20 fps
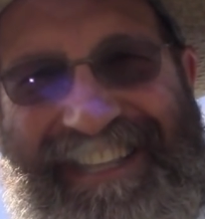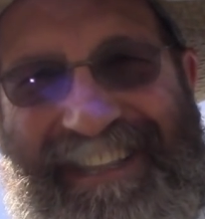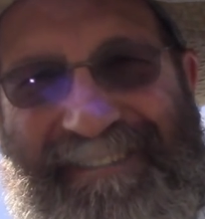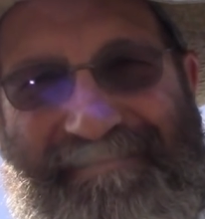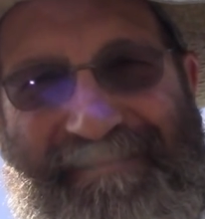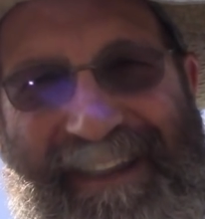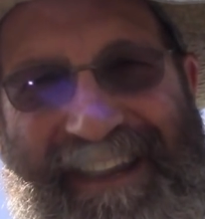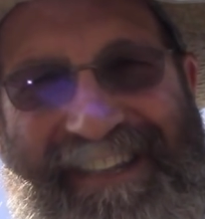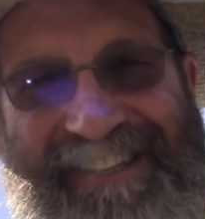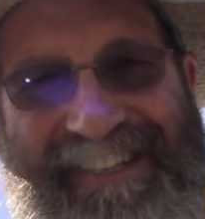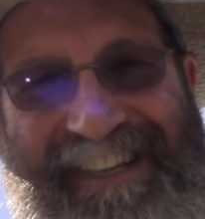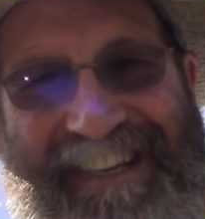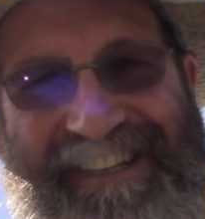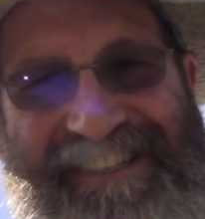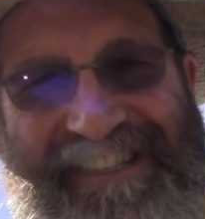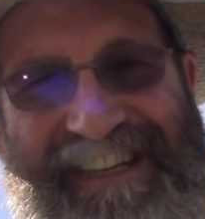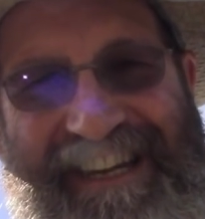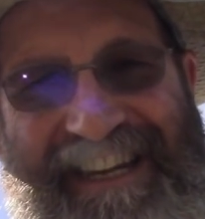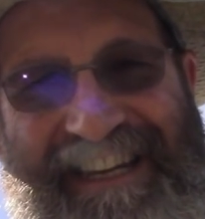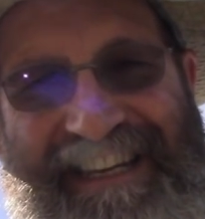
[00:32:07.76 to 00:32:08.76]
Amazing,
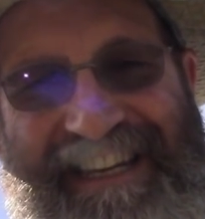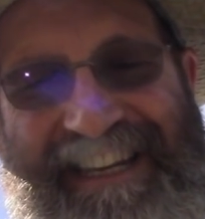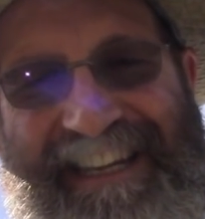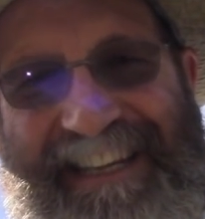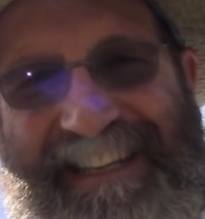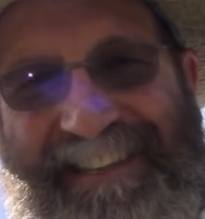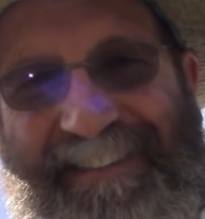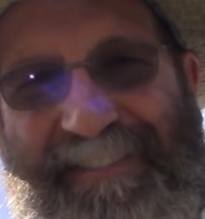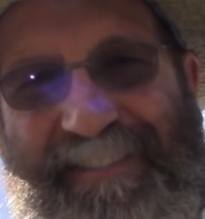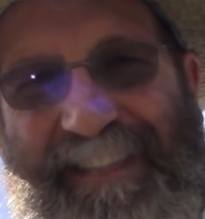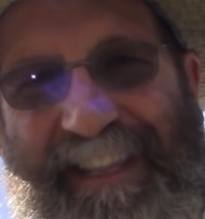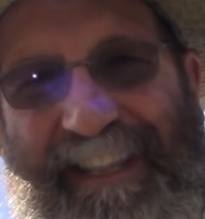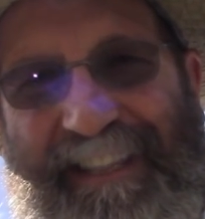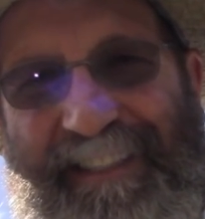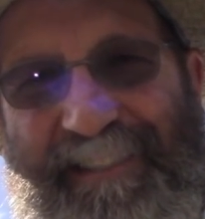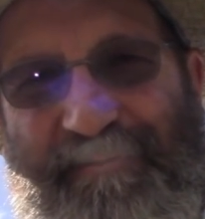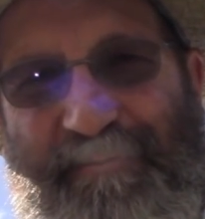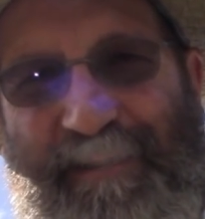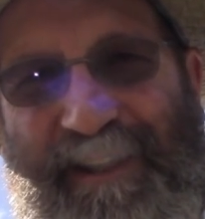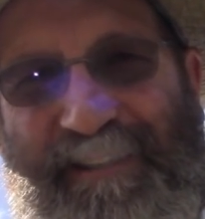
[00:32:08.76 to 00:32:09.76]
isn't it? You'd
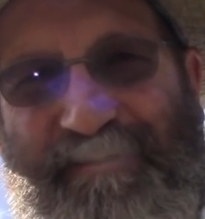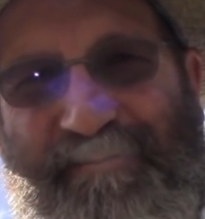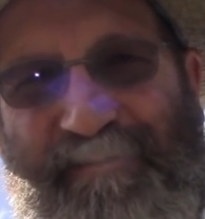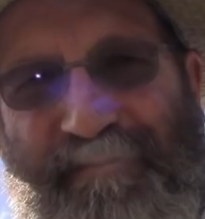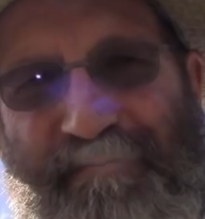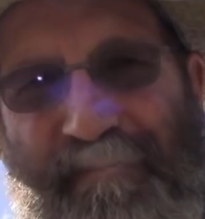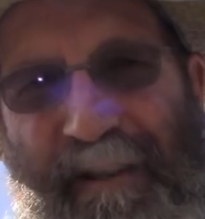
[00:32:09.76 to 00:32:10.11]
think the wind would